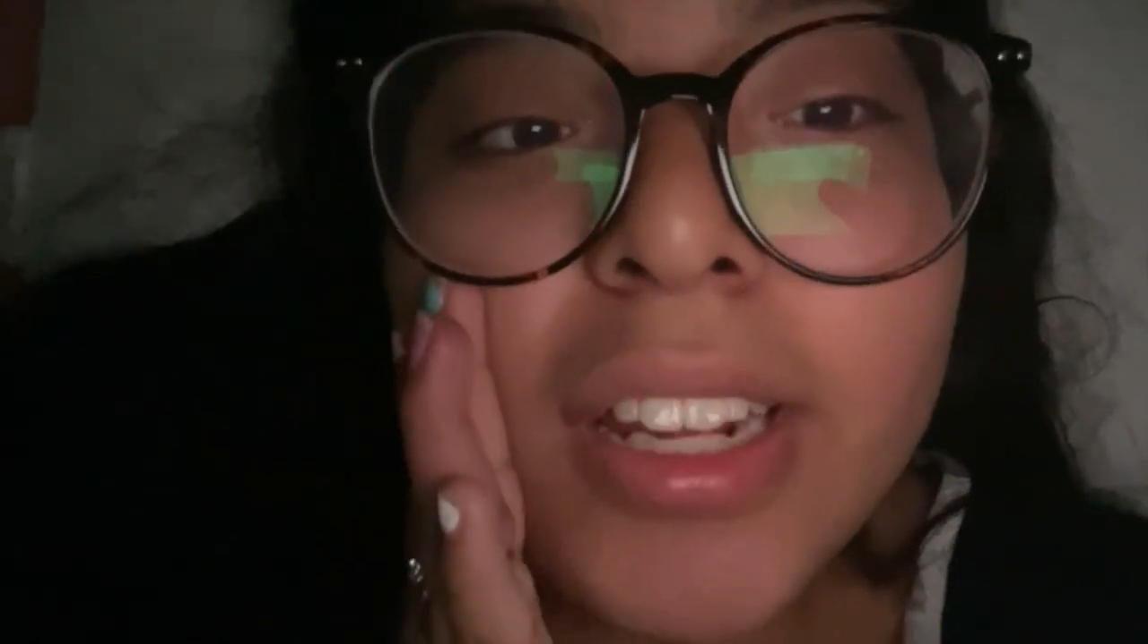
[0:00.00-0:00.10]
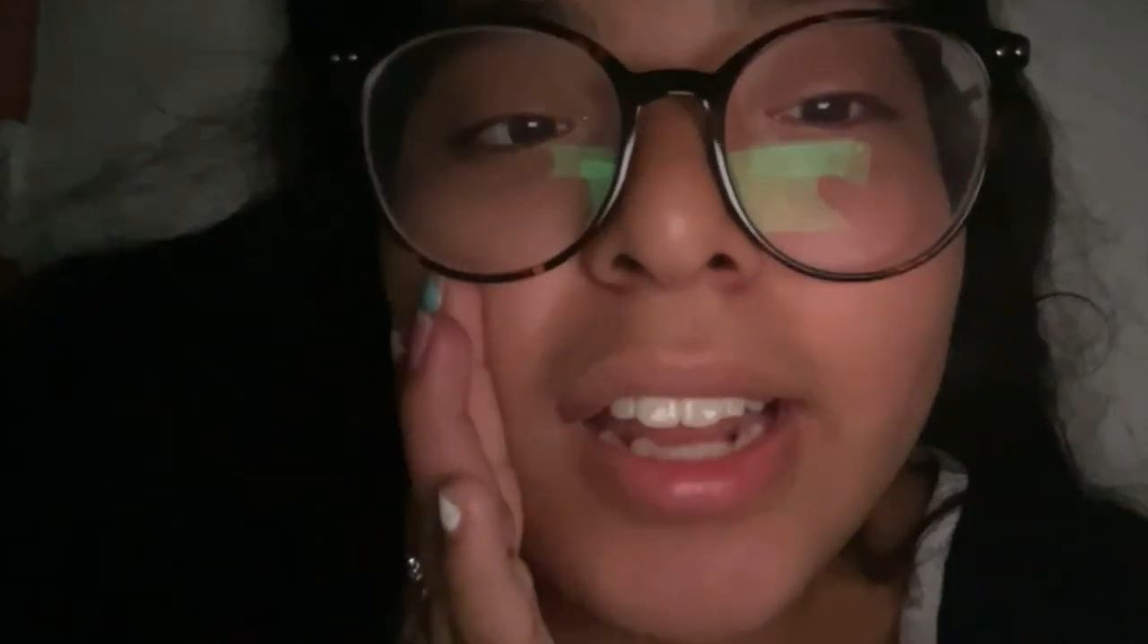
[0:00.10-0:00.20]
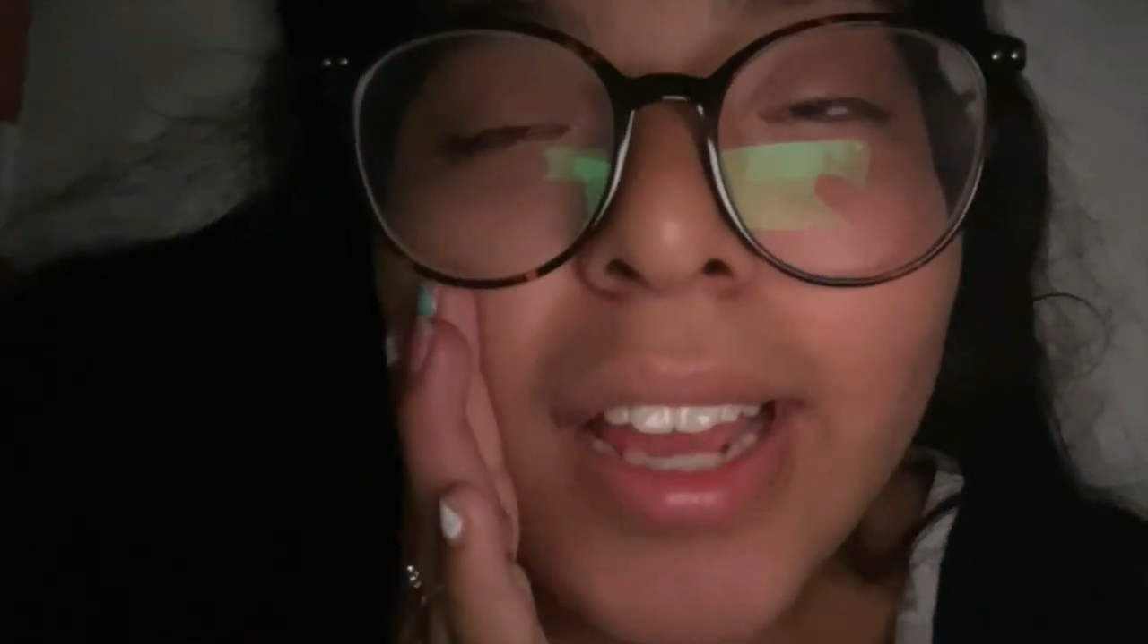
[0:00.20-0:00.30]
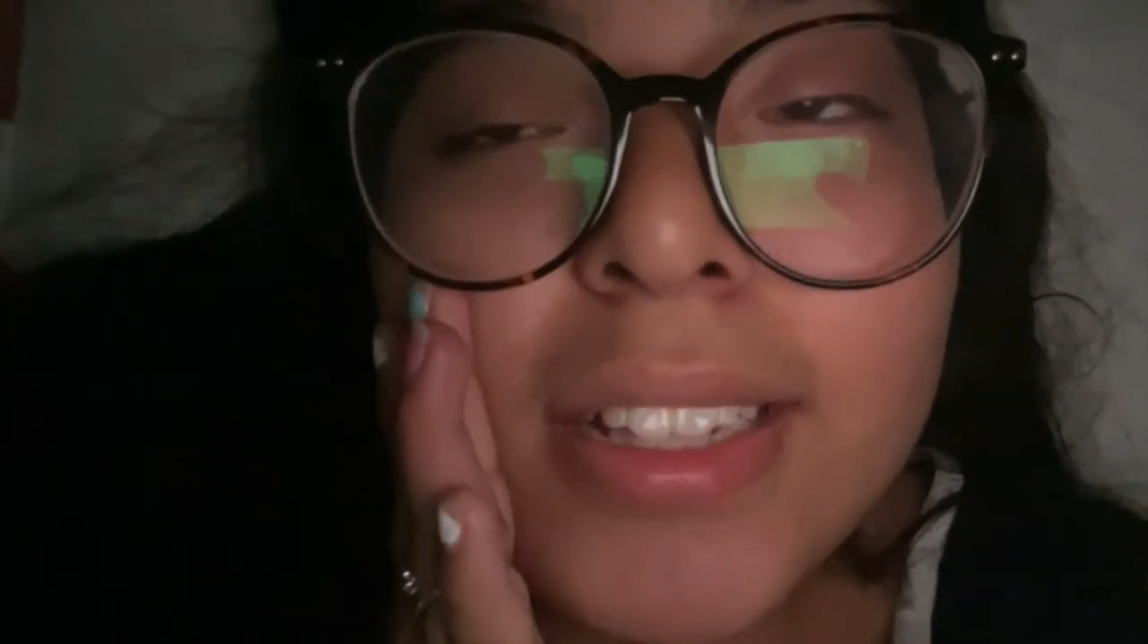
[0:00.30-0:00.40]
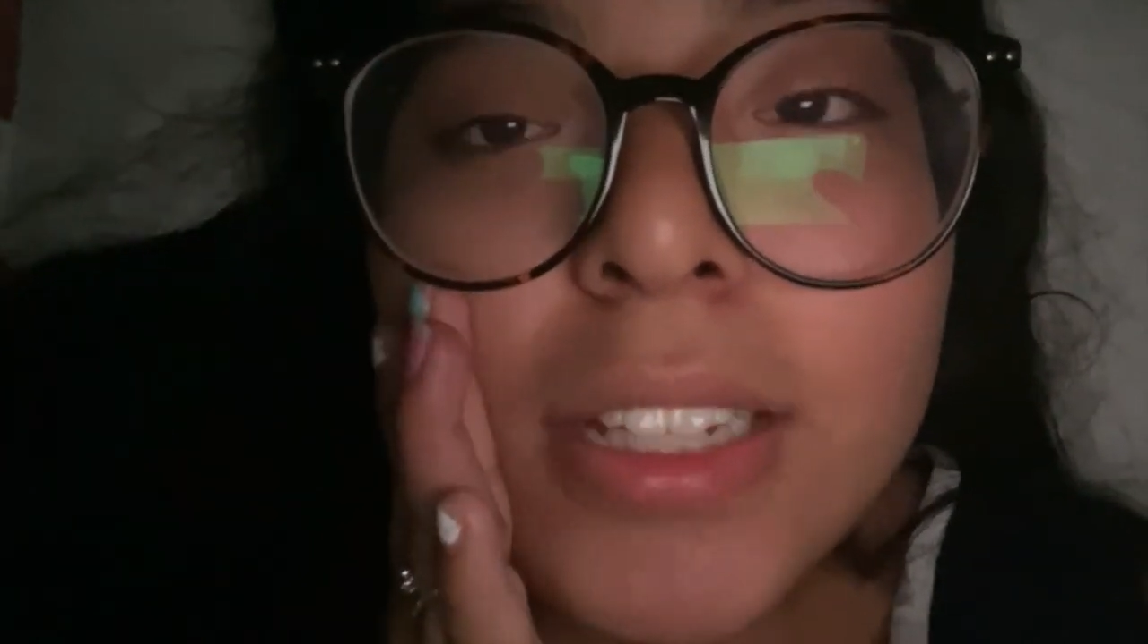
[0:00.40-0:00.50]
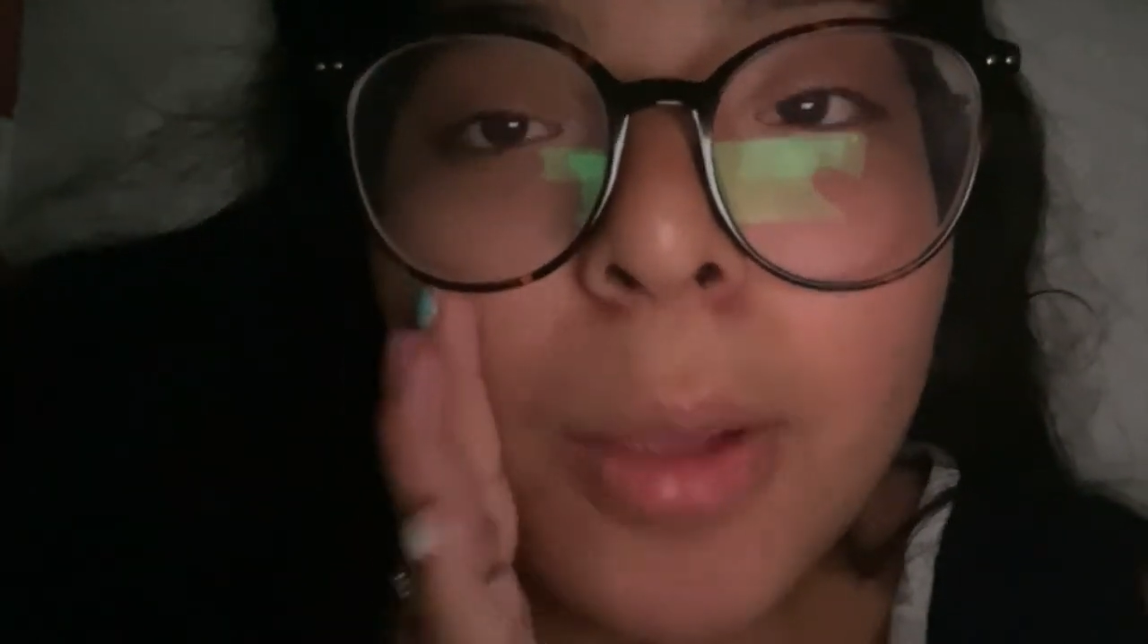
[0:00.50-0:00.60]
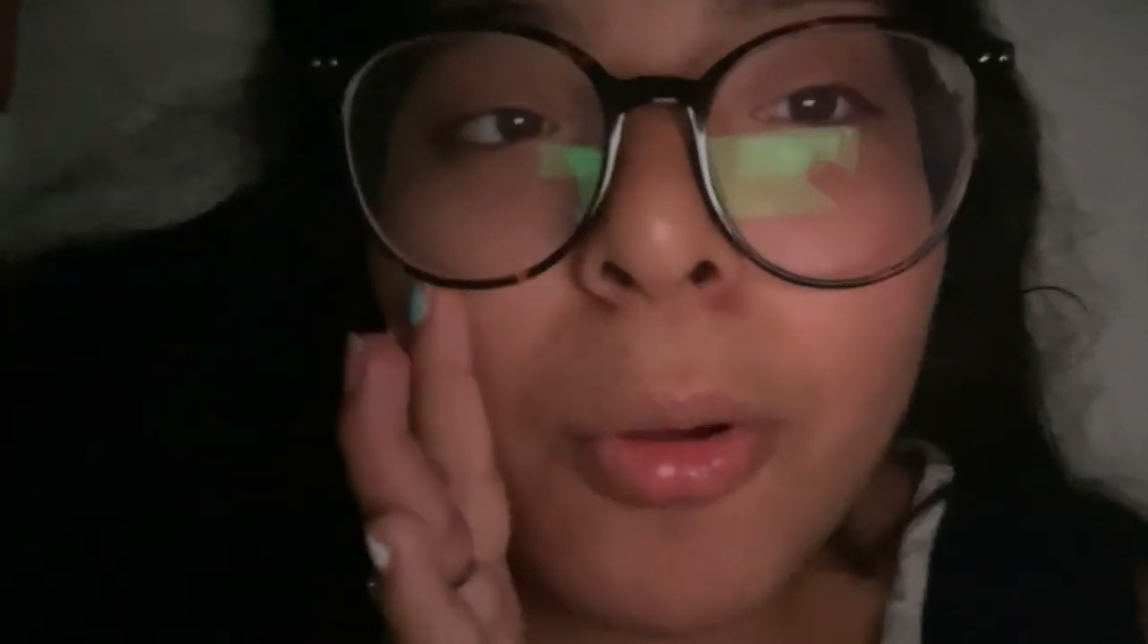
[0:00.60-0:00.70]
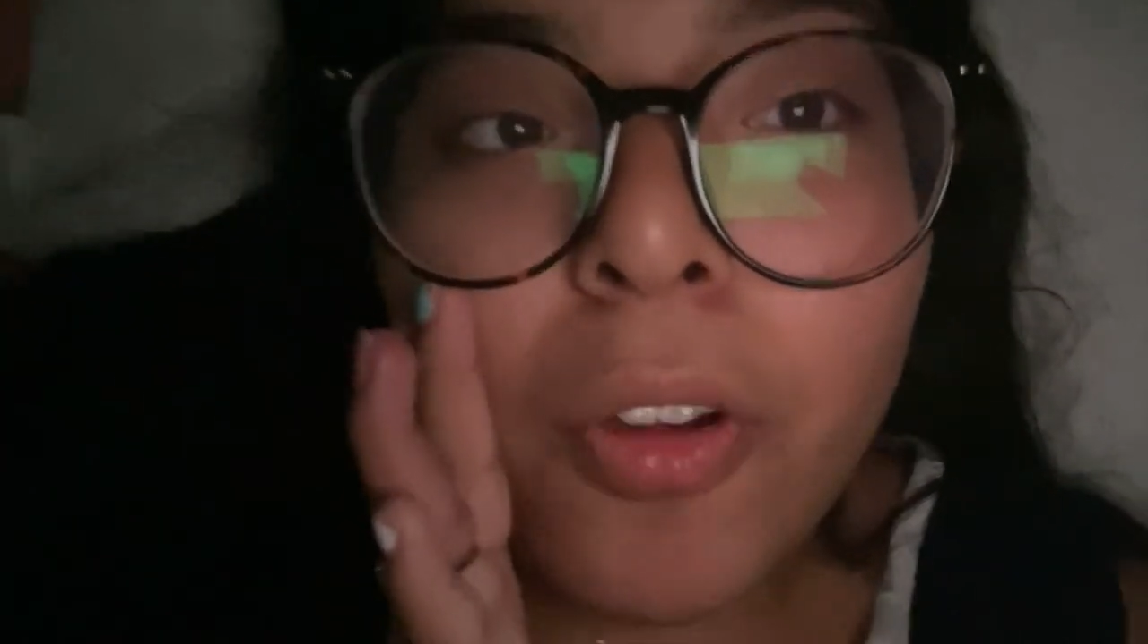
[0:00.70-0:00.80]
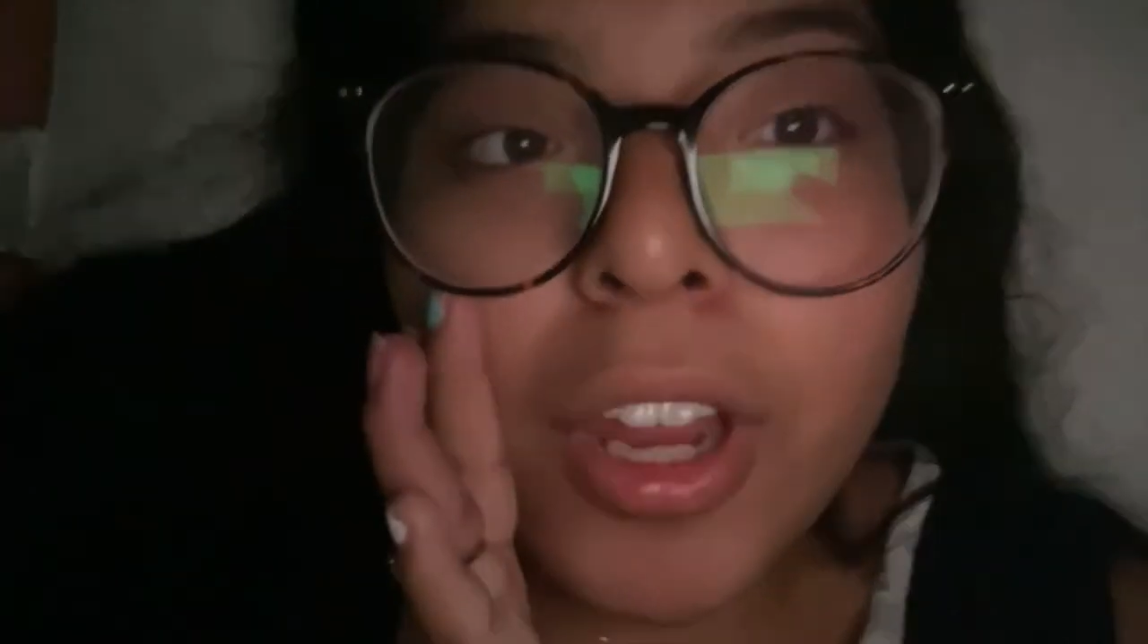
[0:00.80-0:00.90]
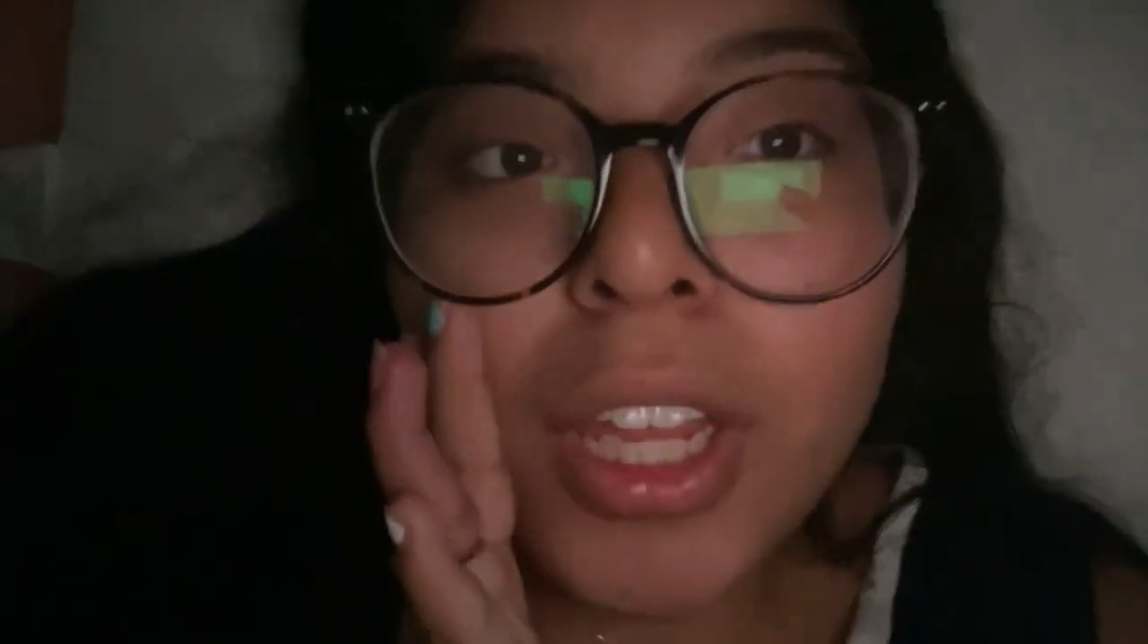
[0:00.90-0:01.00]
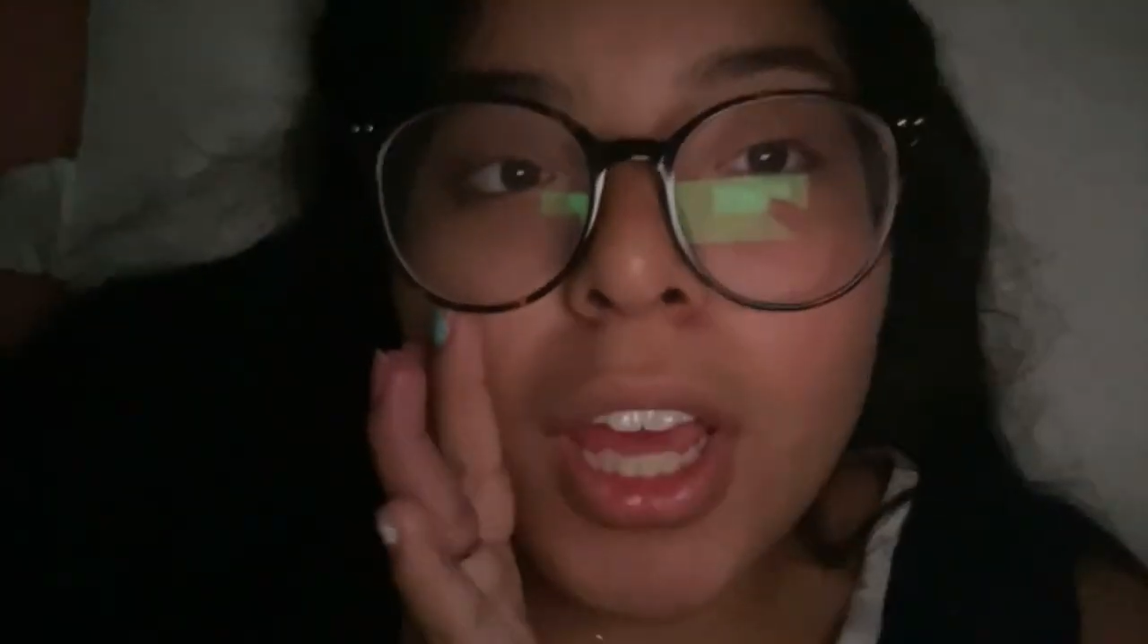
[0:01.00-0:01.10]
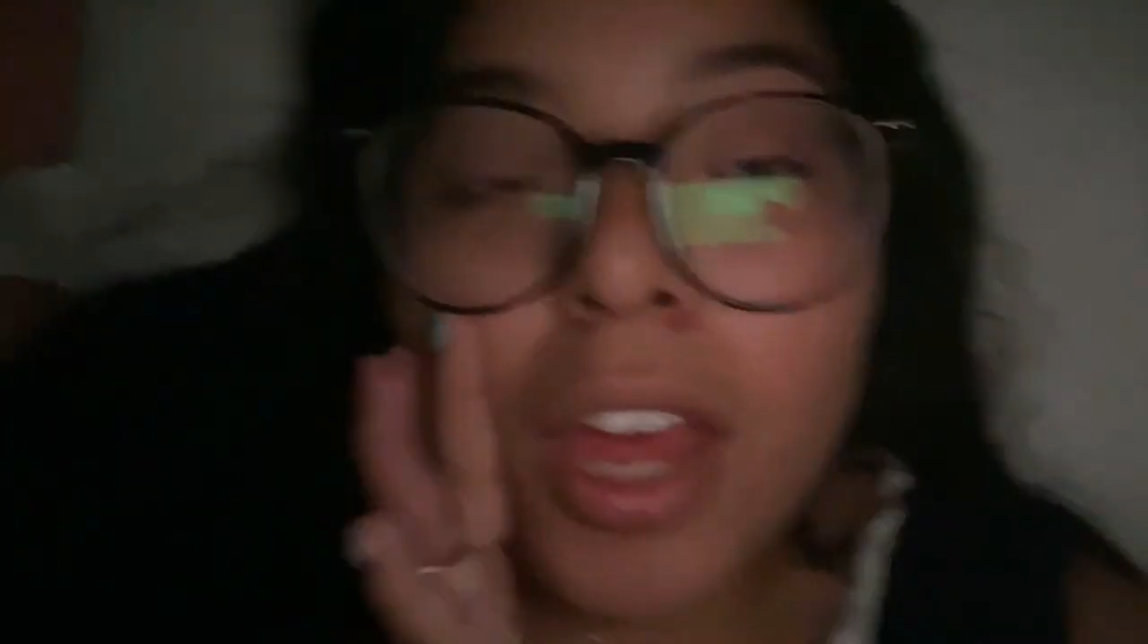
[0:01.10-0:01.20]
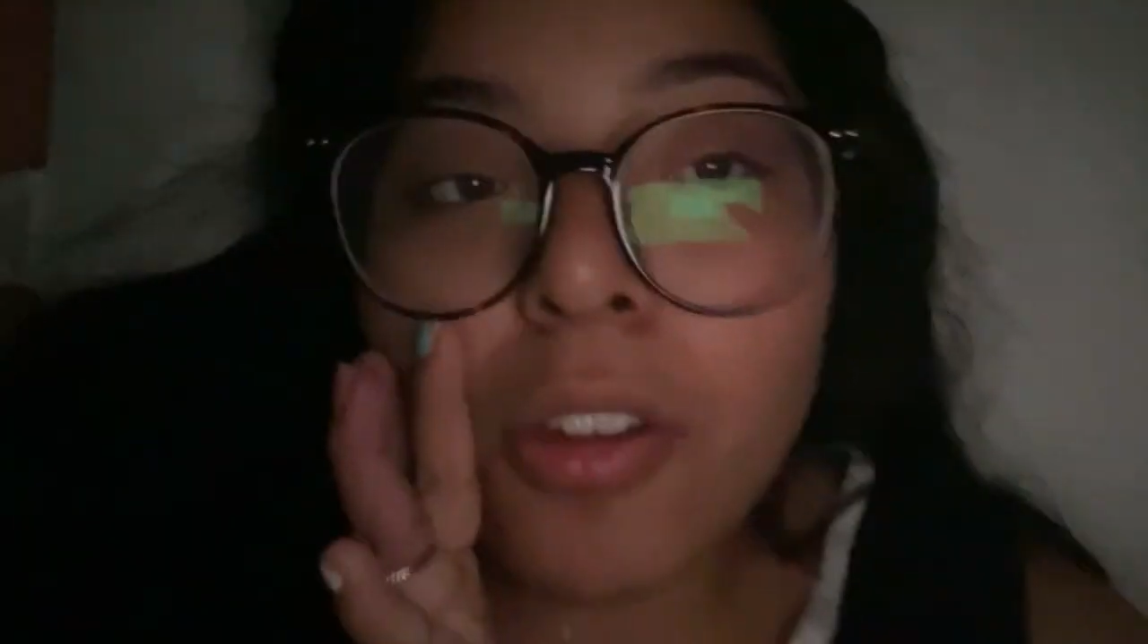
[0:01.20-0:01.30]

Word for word: nighttime already and